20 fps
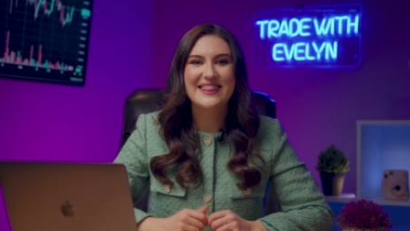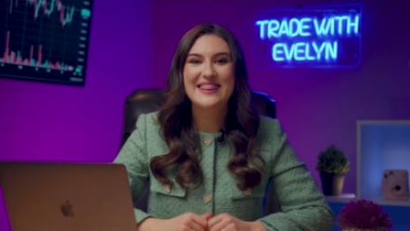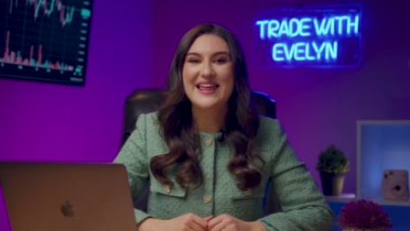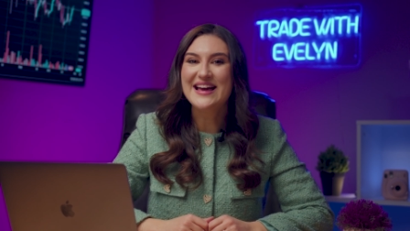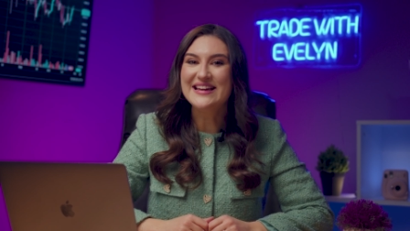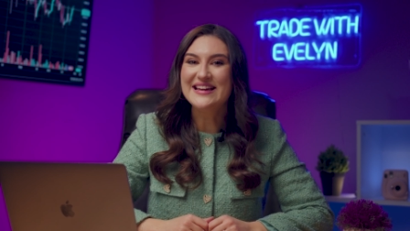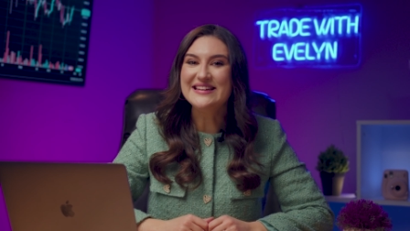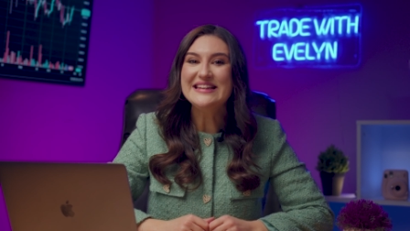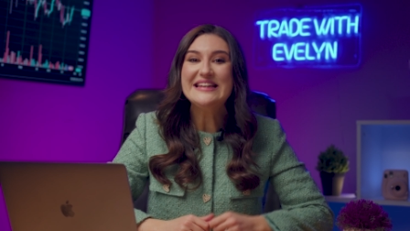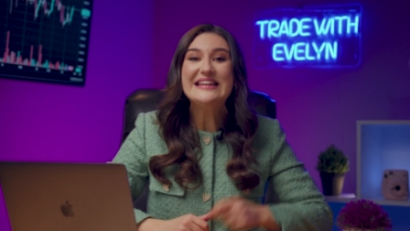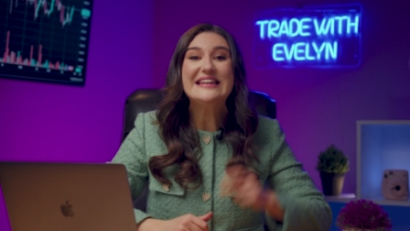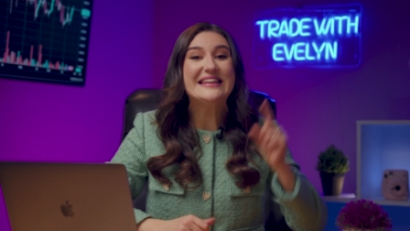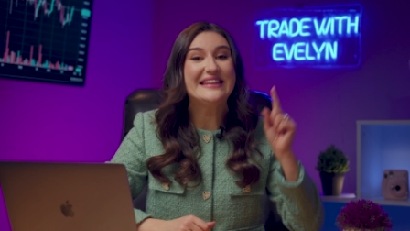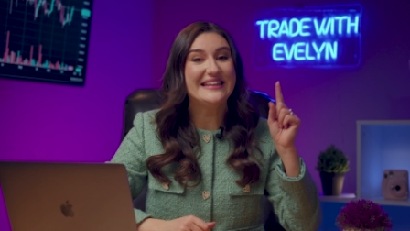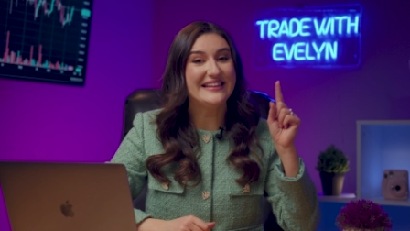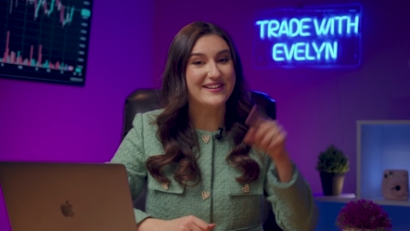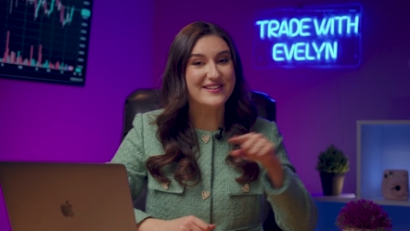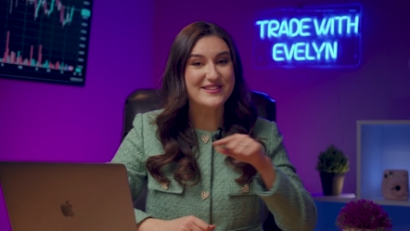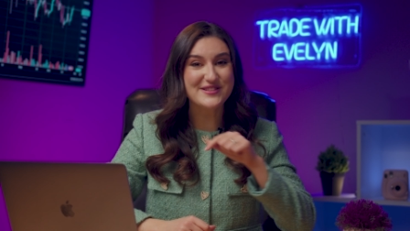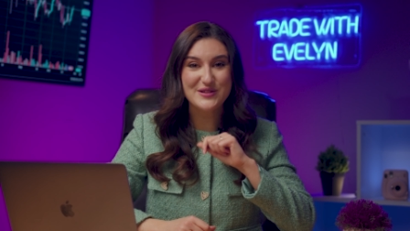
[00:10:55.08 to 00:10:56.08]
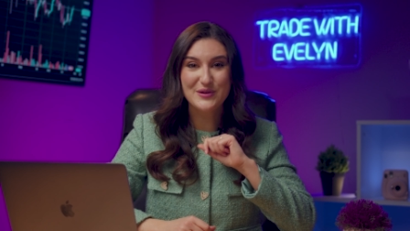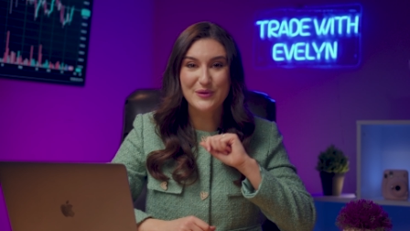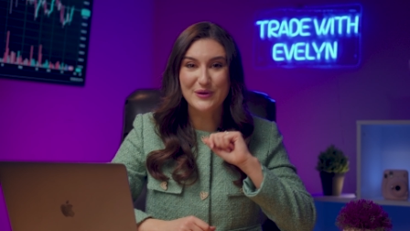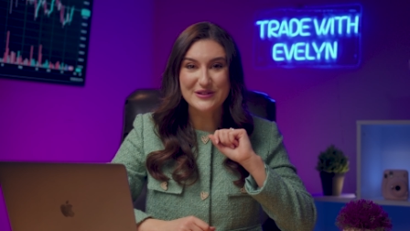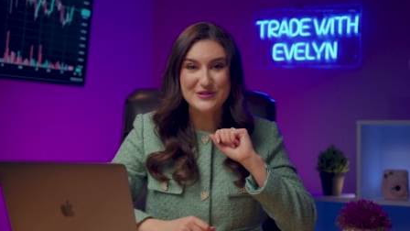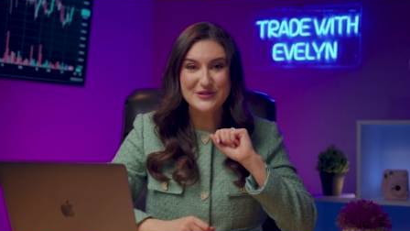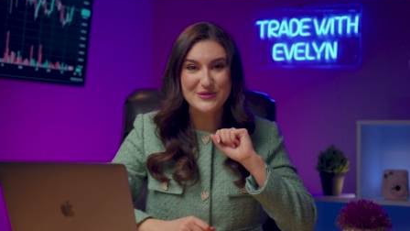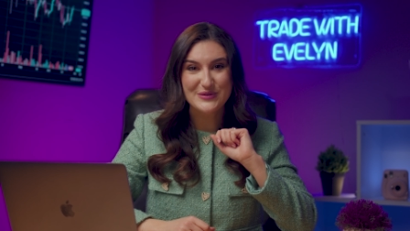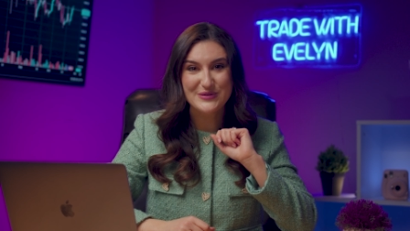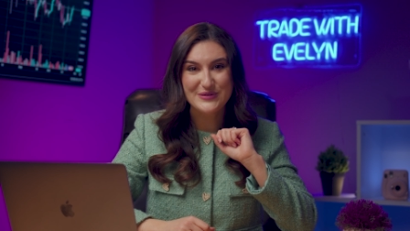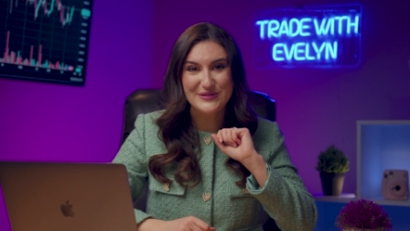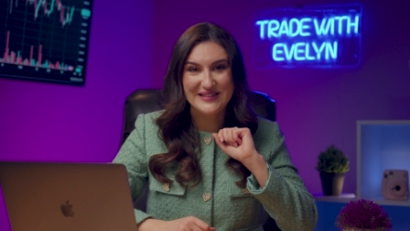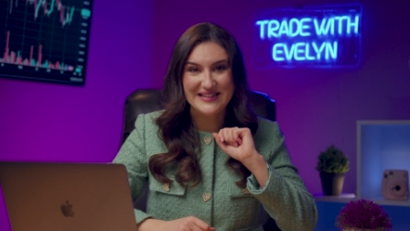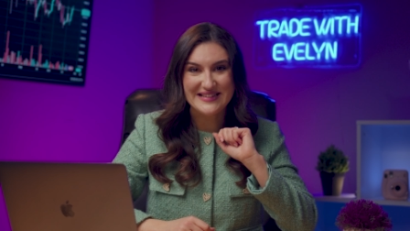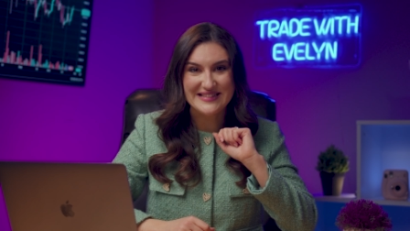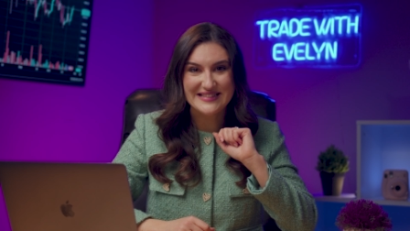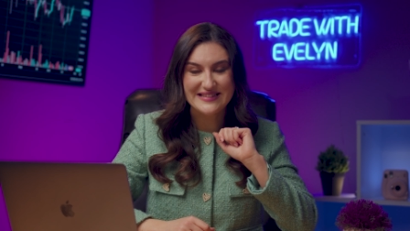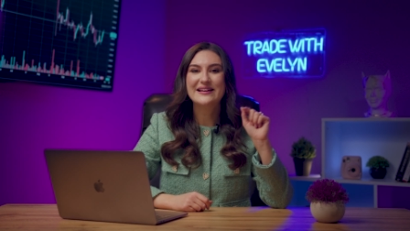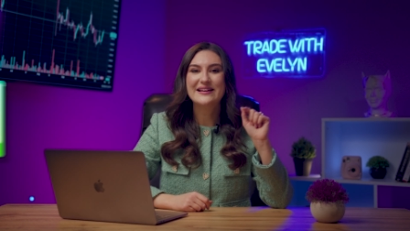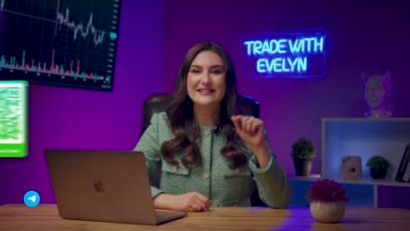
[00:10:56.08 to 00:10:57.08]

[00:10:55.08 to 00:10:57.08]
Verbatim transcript: Then Here's your to-do list.